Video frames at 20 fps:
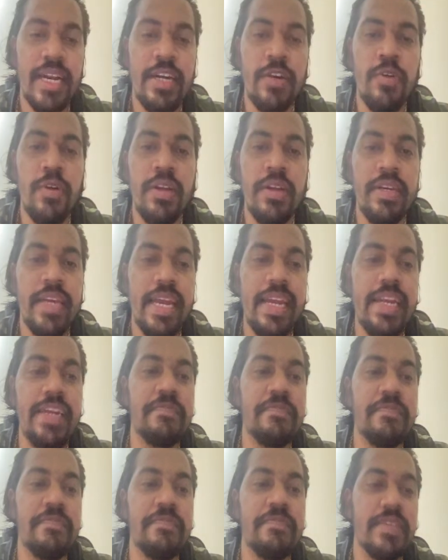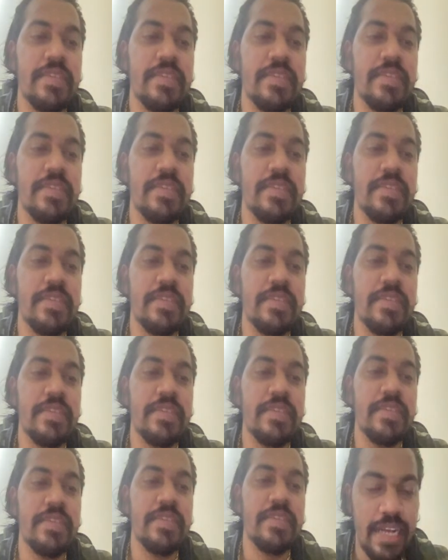are doing daily investigation on the
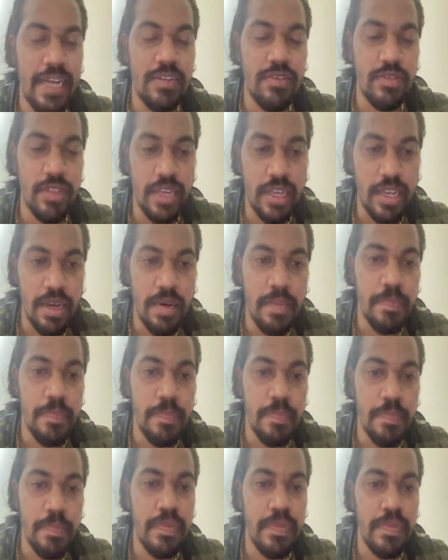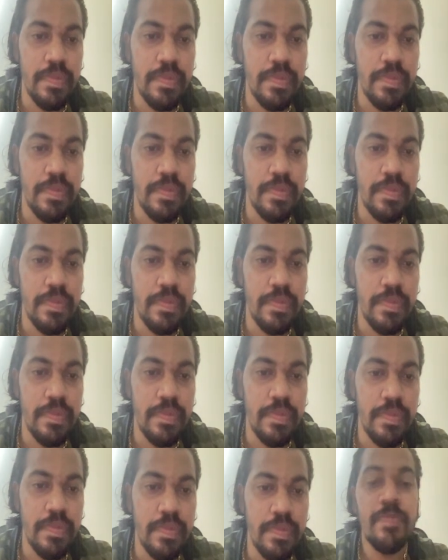cyber attacks from the company, the network, the
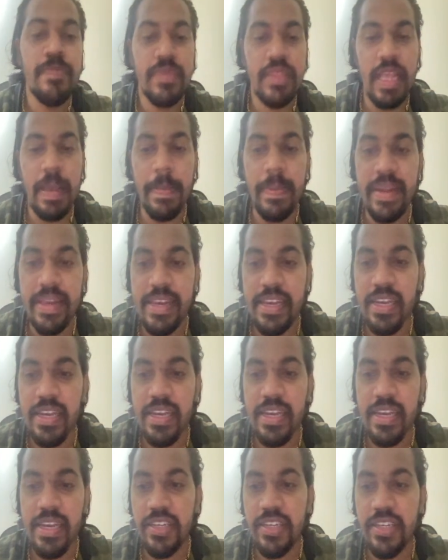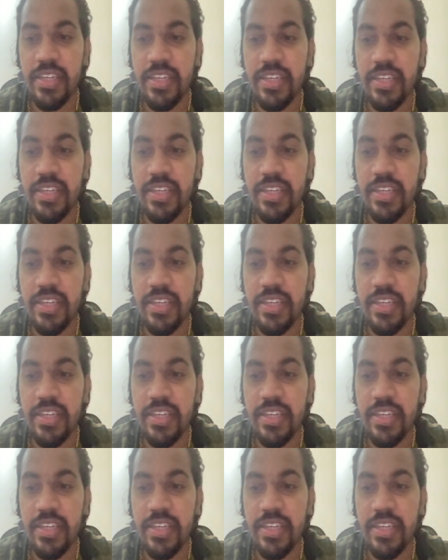user, the applications.